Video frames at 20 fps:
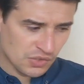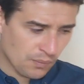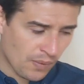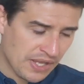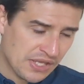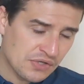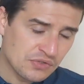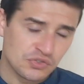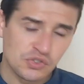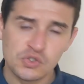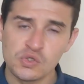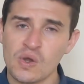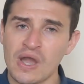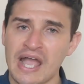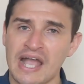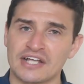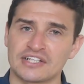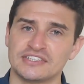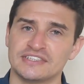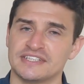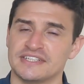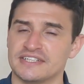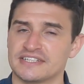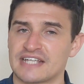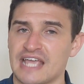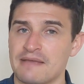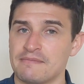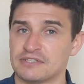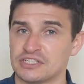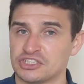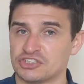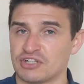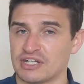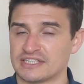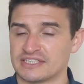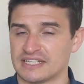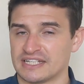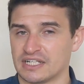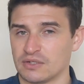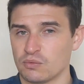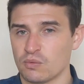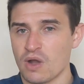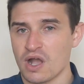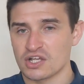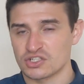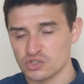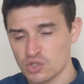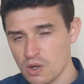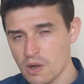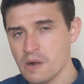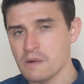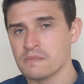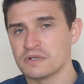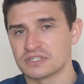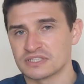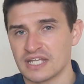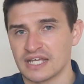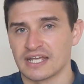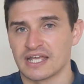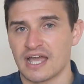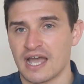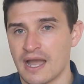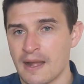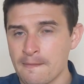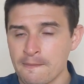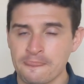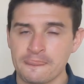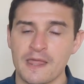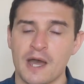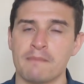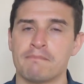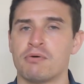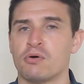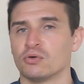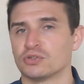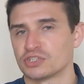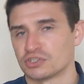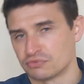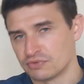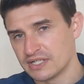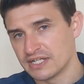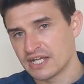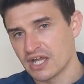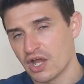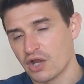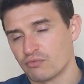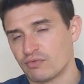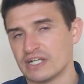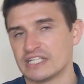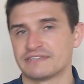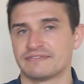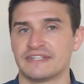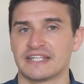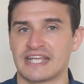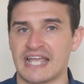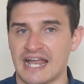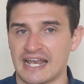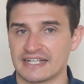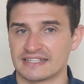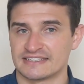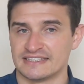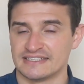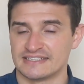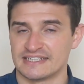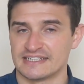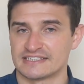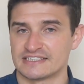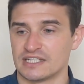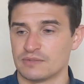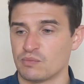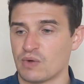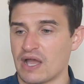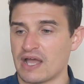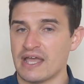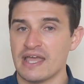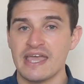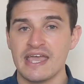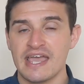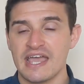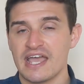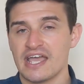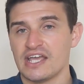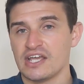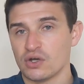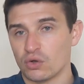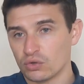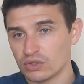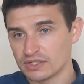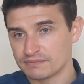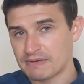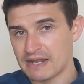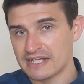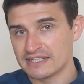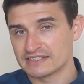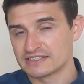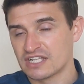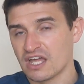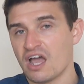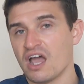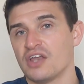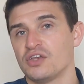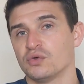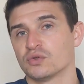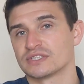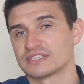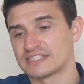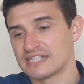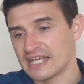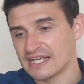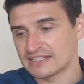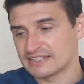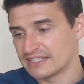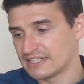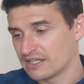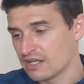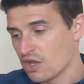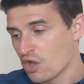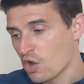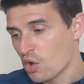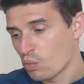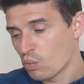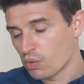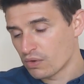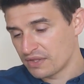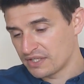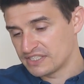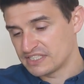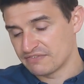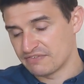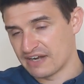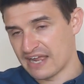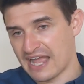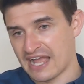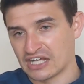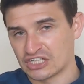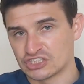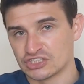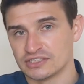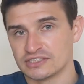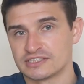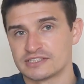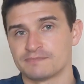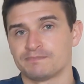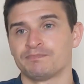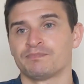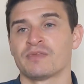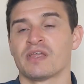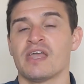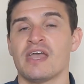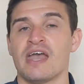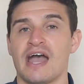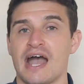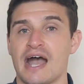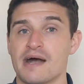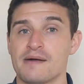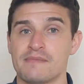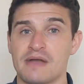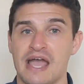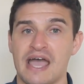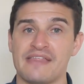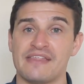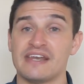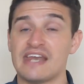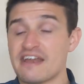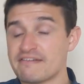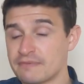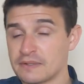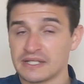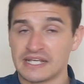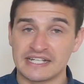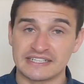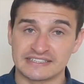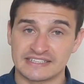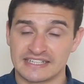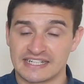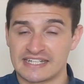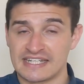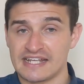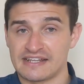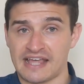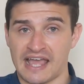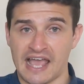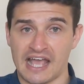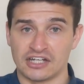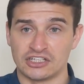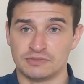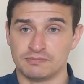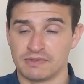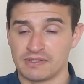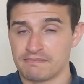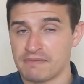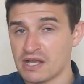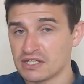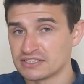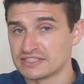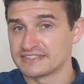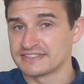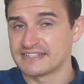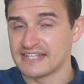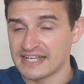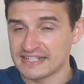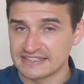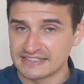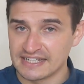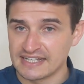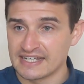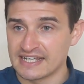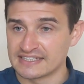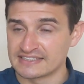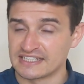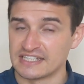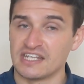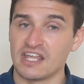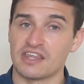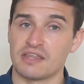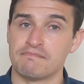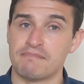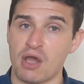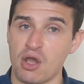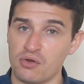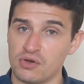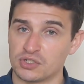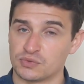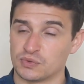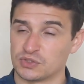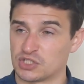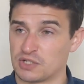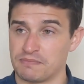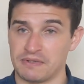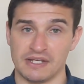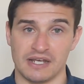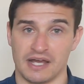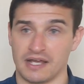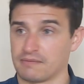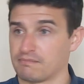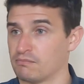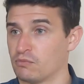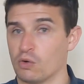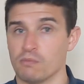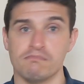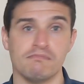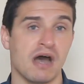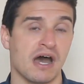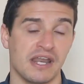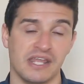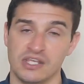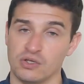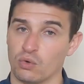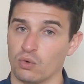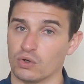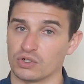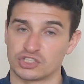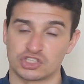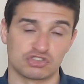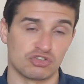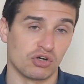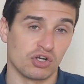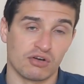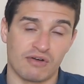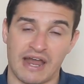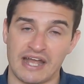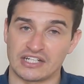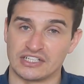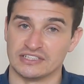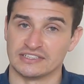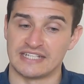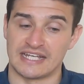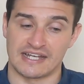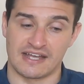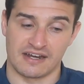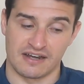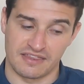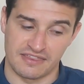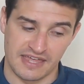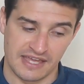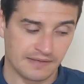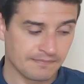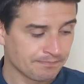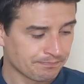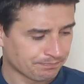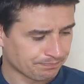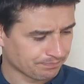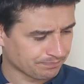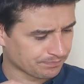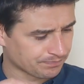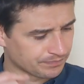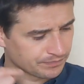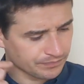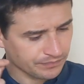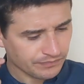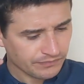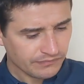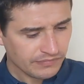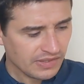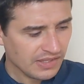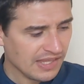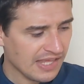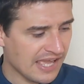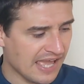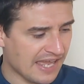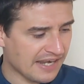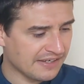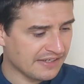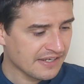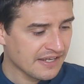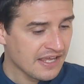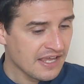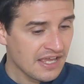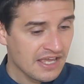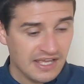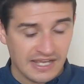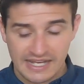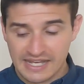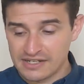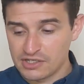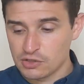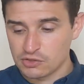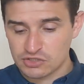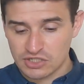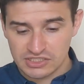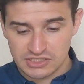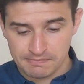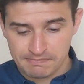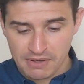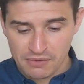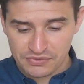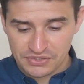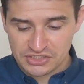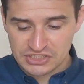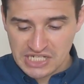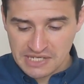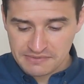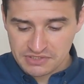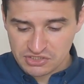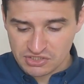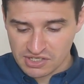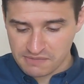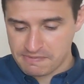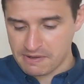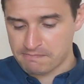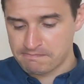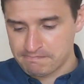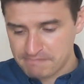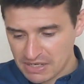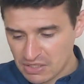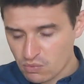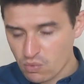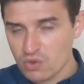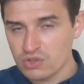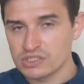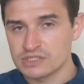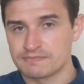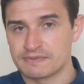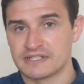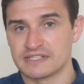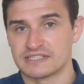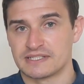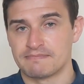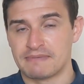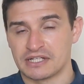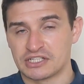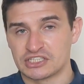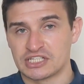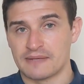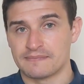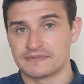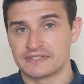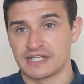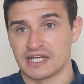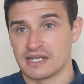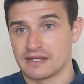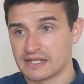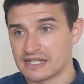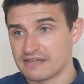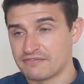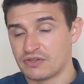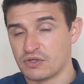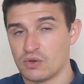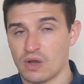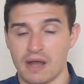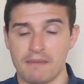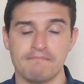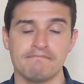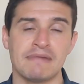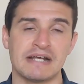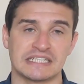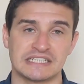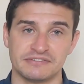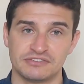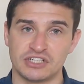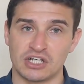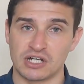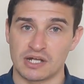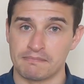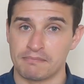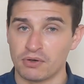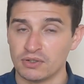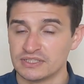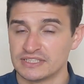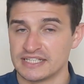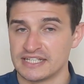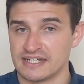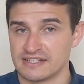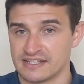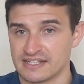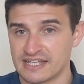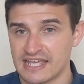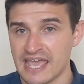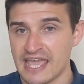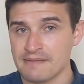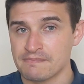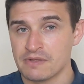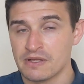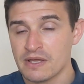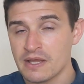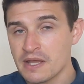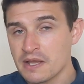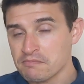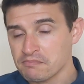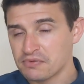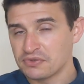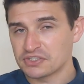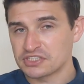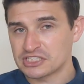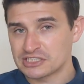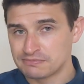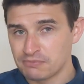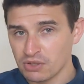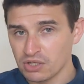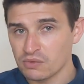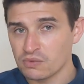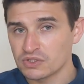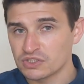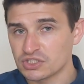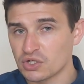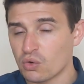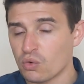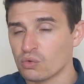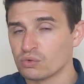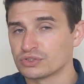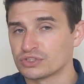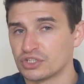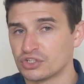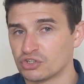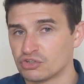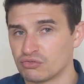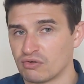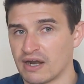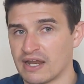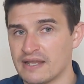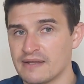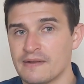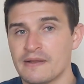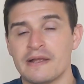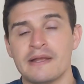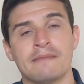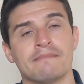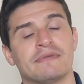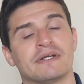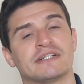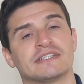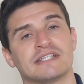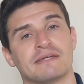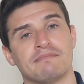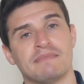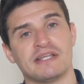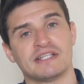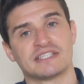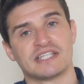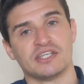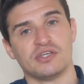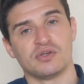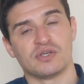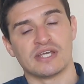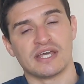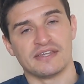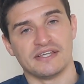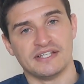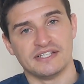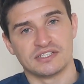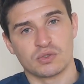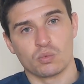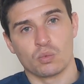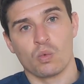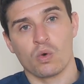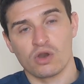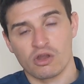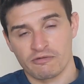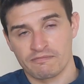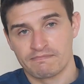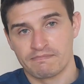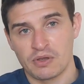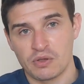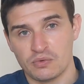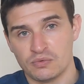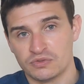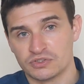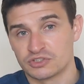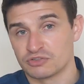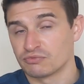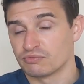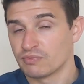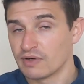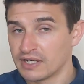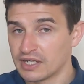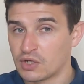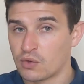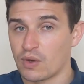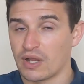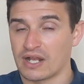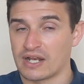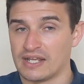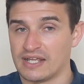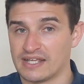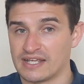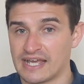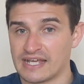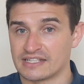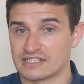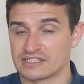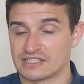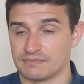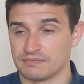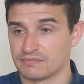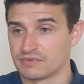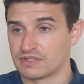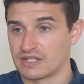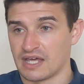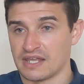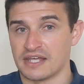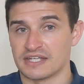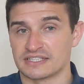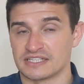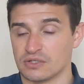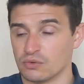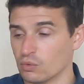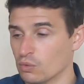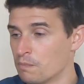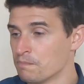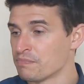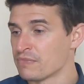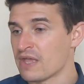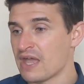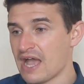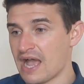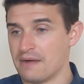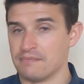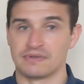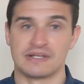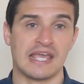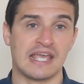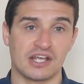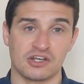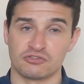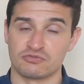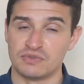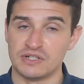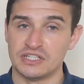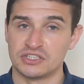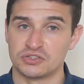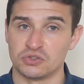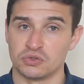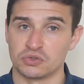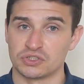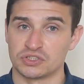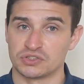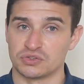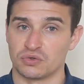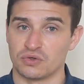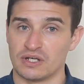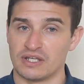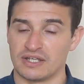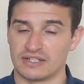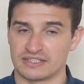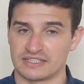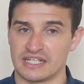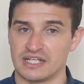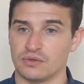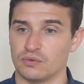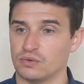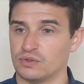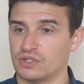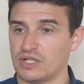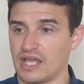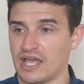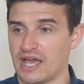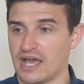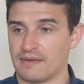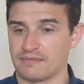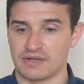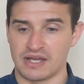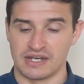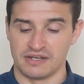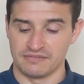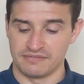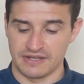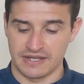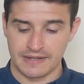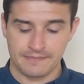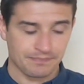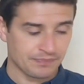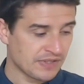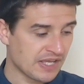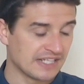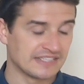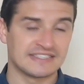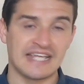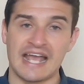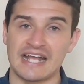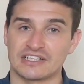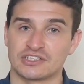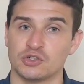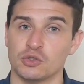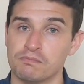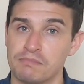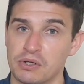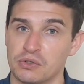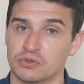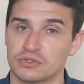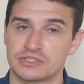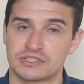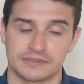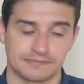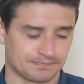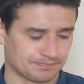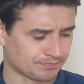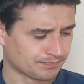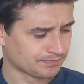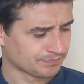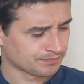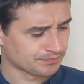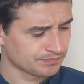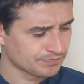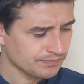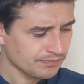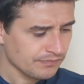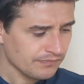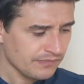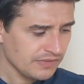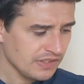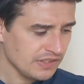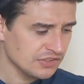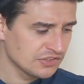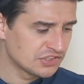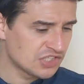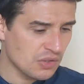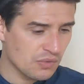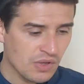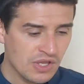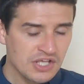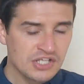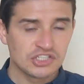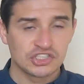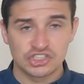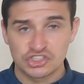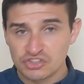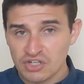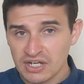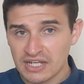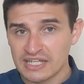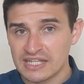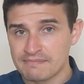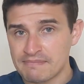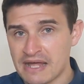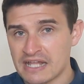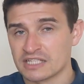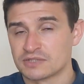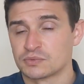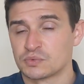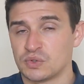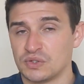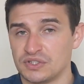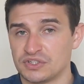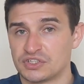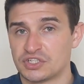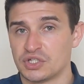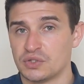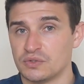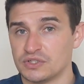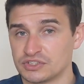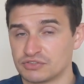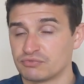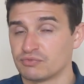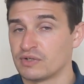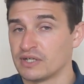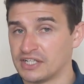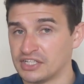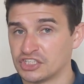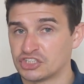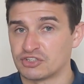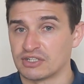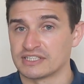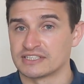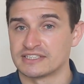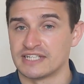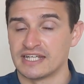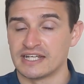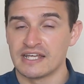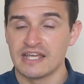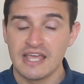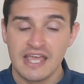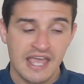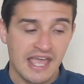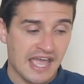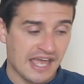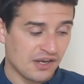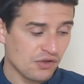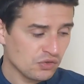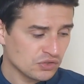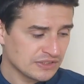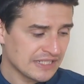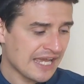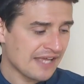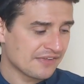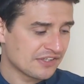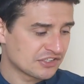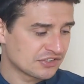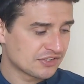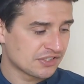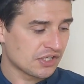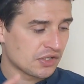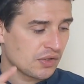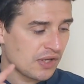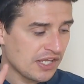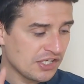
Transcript: The way you do your actions in this game is interesting, and it works almost like a Puerto Rico Race for the Galaxy system, where on a player's turn you're selecting one of these different actions, and then everybody gets to take that action, but the person selecting it gets another bonus, which could be like more money or stronger actions, that kind of thing. And again, you're trying to build these ships, you're trying to build big ones because the big ships are going to give you a massive chunk of points at the end of the game. But the smaller ones are also great because it means that you can get these one-off boons really quickly and get some a nice little kick of resources, or a nice little kind of a tactical boost. So striking the balance between the two is really interesting. And I also had this